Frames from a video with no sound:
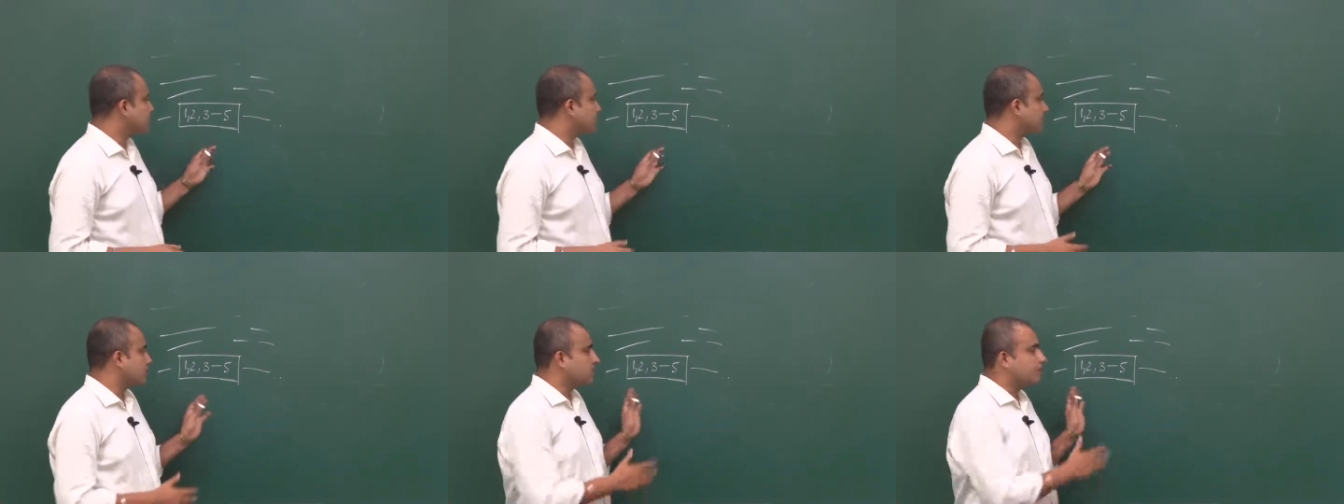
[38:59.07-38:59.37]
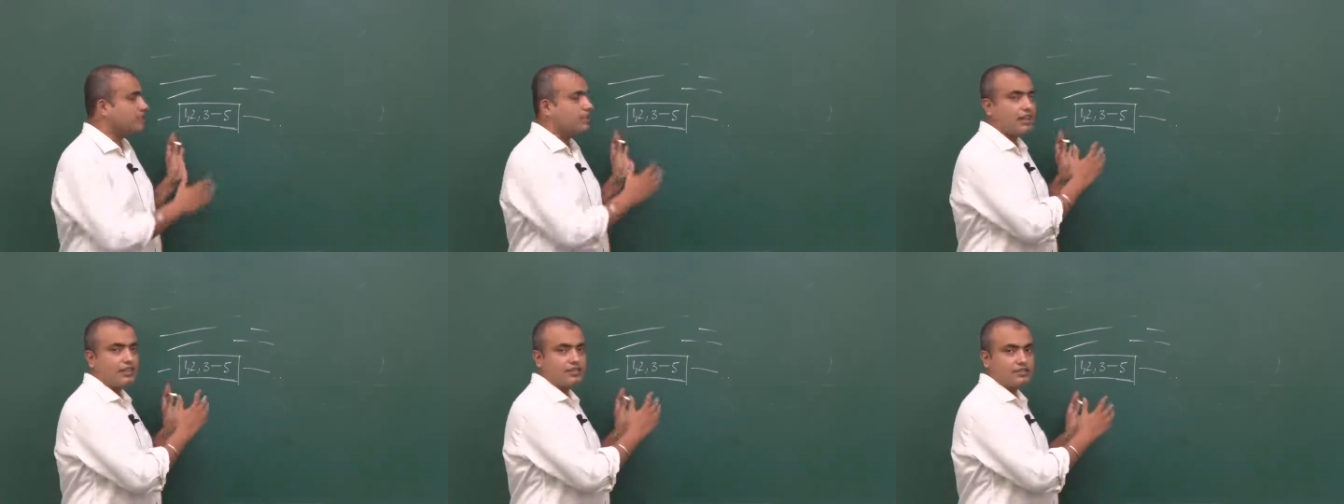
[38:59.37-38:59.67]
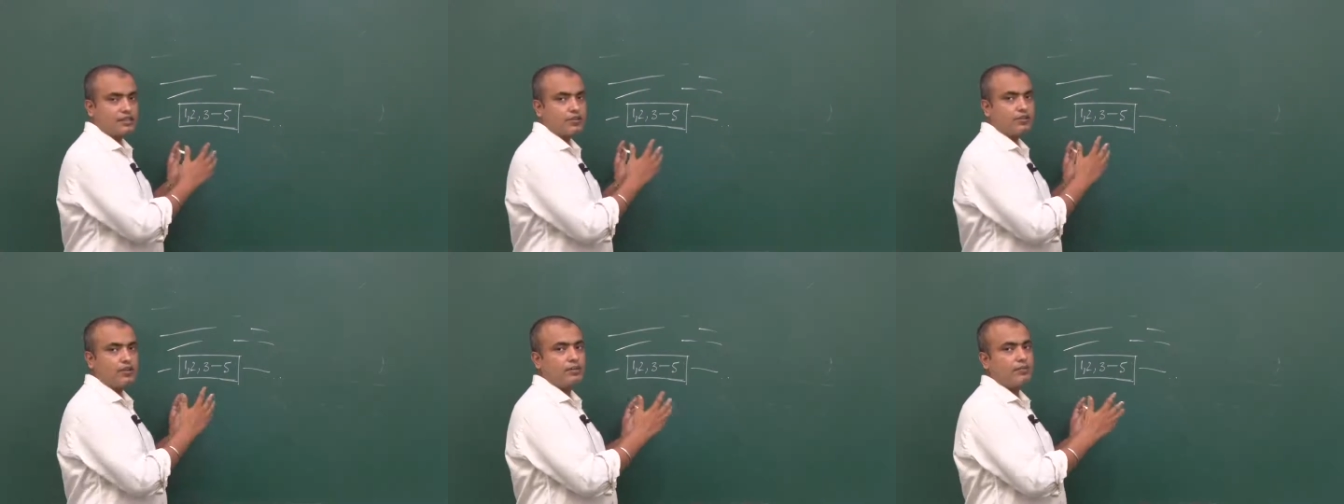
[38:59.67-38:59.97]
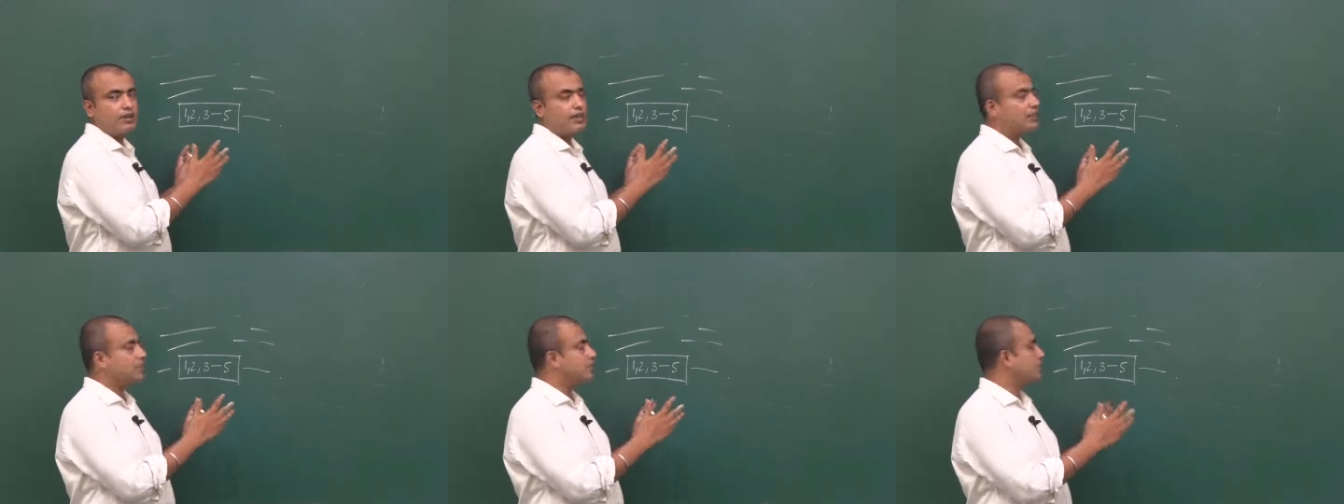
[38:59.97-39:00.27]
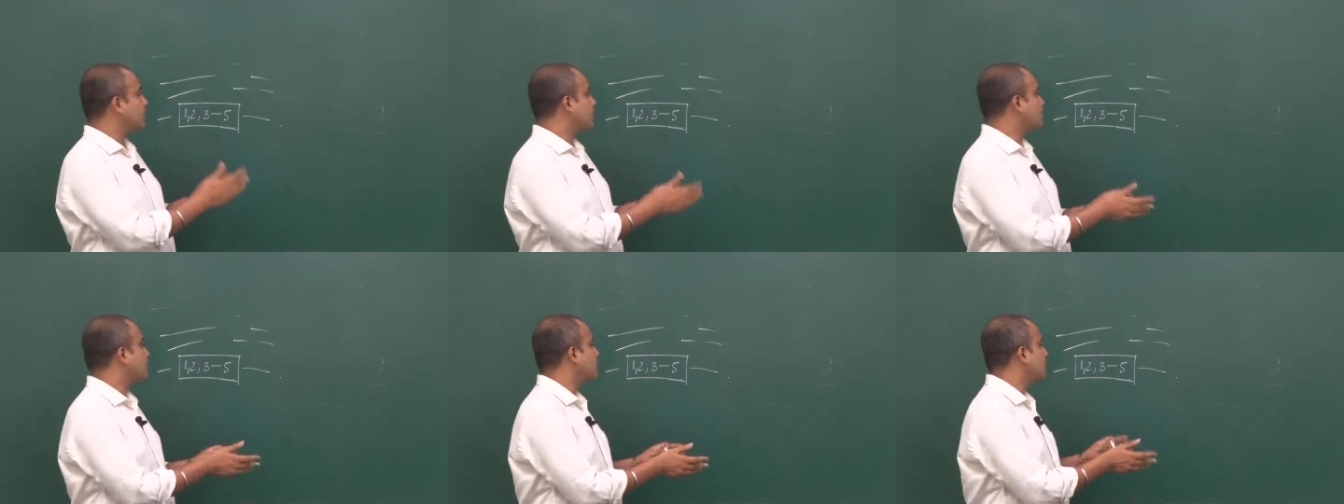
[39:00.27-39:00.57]
So you cluster one
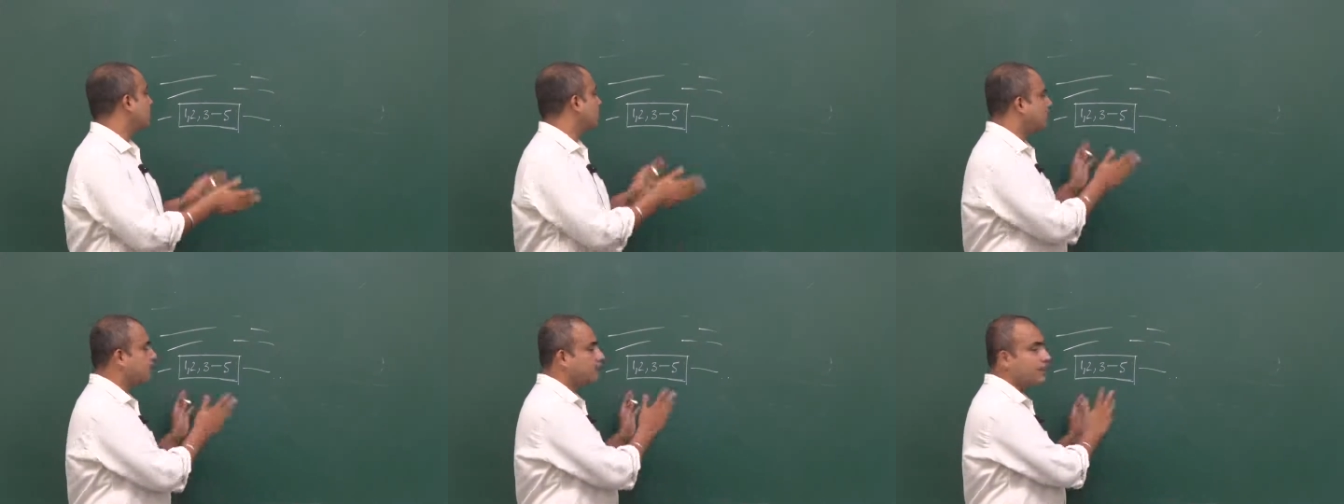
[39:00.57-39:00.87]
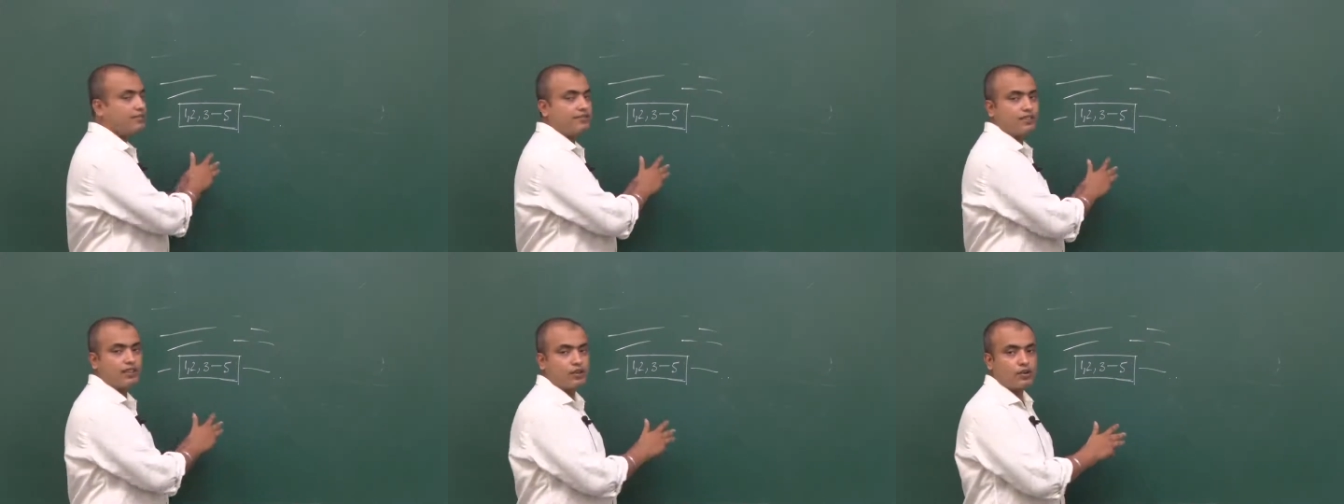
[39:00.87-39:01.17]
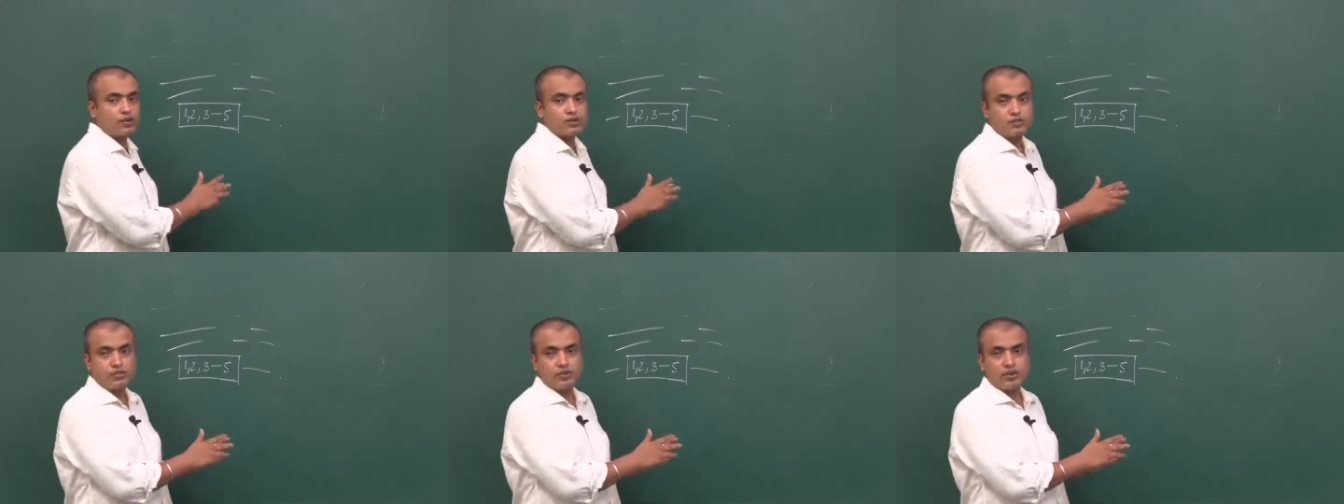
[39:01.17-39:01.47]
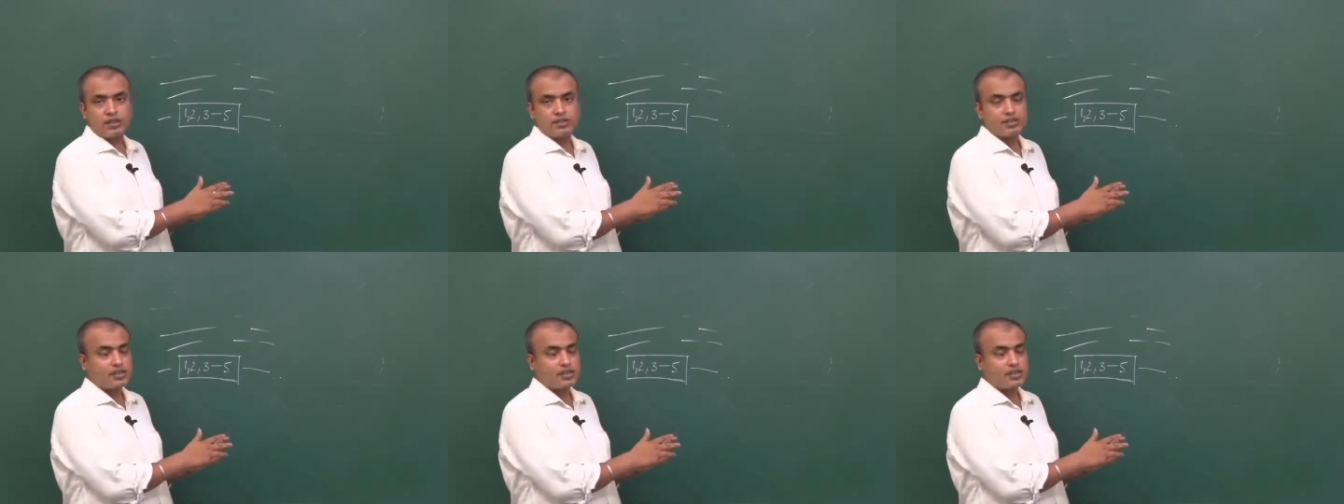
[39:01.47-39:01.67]
particular work and give the corresponding